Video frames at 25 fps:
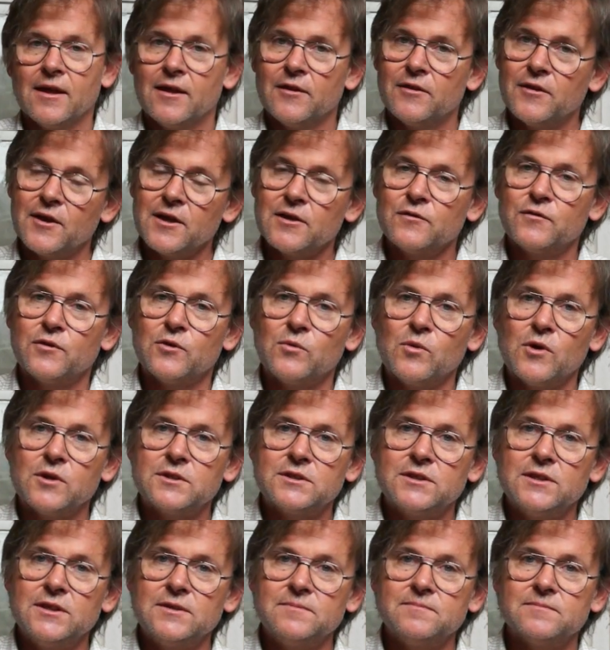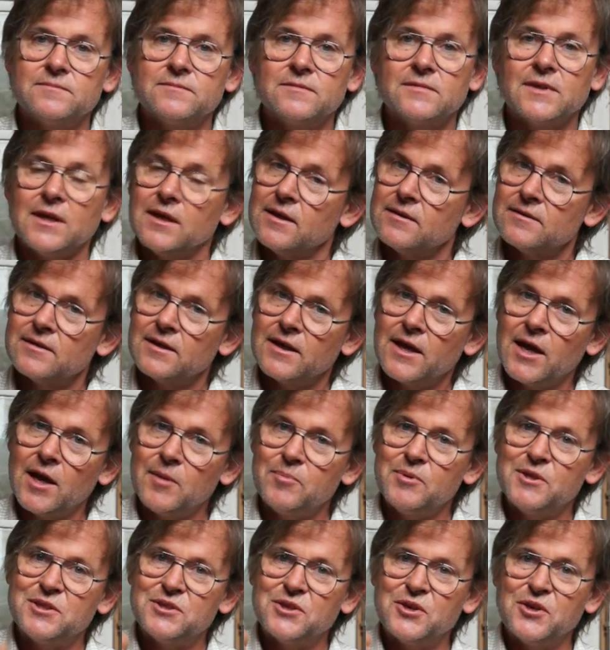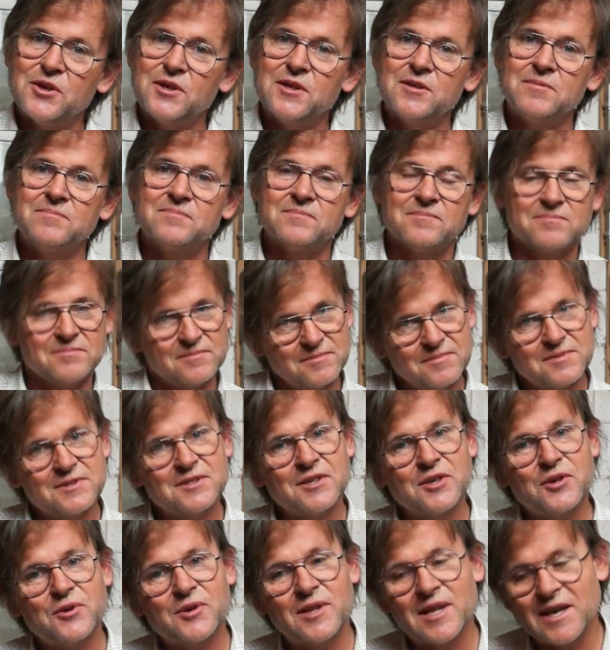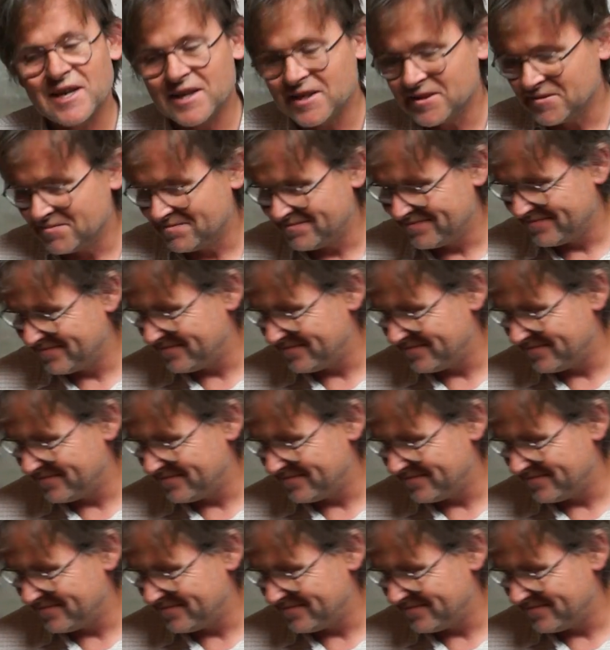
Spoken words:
Thanks for watching. Happy turning. See you later.